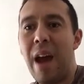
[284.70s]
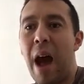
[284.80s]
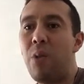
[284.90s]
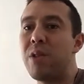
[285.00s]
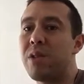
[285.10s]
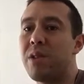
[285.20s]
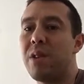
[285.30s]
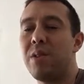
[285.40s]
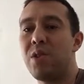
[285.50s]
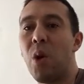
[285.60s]
I
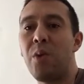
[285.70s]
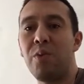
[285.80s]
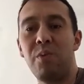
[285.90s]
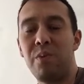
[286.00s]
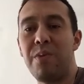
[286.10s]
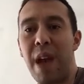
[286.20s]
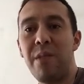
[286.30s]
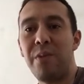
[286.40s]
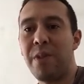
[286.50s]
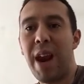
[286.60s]
was so
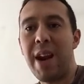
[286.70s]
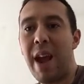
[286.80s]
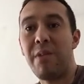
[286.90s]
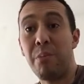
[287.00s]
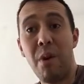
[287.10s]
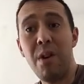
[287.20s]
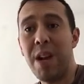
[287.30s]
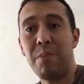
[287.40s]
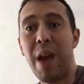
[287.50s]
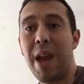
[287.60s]
thankful that I didn't have the
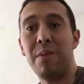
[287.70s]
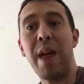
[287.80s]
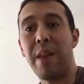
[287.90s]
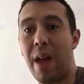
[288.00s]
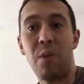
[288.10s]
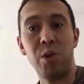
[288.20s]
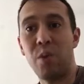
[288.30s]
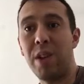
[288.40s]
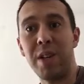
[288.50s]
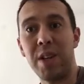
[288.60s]
burning pain that I was
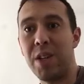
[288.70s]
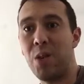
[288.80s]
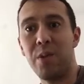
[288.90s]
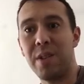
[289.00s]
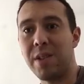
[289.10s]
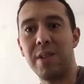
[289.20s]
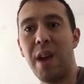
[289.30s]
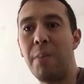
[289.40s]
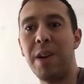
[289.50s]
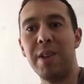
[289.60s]
willing to deal with this
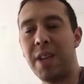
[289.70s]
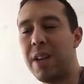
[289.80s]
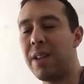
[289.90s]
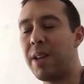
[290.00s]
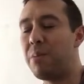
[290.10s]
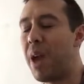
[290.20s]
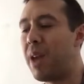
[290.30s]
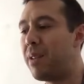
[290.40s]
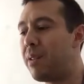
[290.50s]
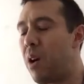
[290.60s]
numbing, tingling
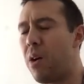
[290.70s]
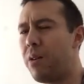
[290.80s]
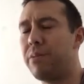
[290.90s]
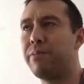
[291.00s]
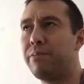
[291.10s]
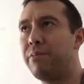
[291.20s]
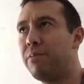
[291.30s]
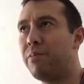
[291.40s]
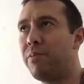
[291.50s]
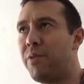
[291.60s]
pain or
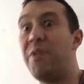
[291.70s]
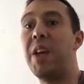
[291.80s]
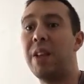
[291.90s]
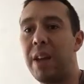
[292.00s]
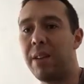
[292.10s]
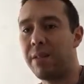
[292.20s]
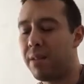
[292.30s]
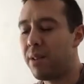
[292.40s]
feeling.